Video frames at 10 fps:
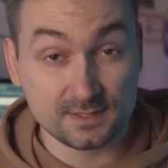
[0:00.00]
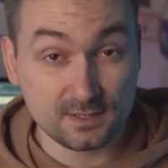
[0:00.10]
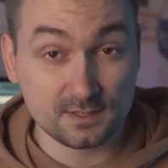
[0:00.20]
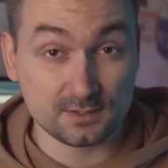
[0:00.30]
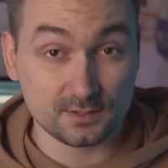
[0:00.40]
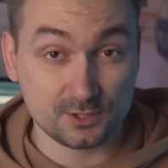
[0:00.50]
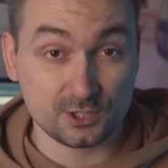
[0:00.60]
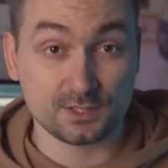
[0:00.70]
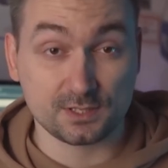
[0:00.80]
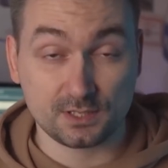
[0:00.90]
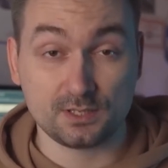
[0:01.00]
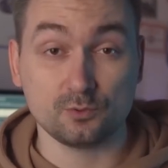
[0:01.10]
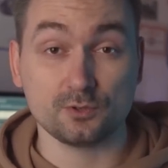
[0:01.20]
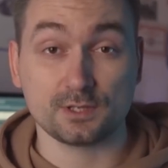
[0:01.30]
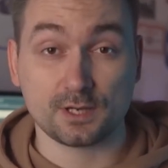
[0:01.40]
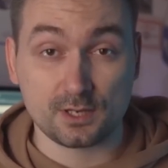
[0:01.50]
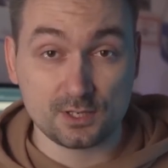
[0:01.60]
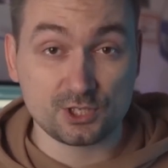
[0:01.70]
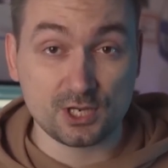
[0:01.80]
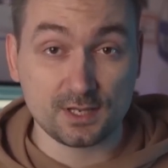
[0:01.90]
the restrictions will be,
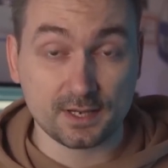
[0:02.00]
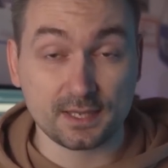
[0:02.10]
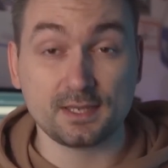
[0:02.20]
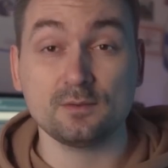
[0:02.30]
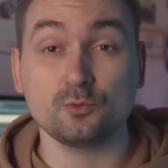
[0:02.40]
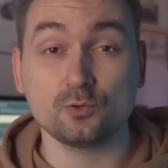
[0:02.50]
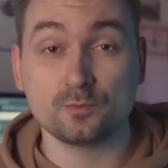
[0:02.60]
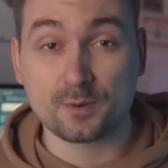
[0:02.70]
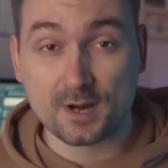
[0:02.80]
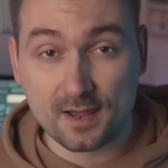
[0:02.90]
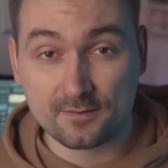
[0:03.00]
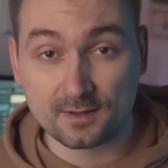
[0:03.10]
delineate some rules to follow.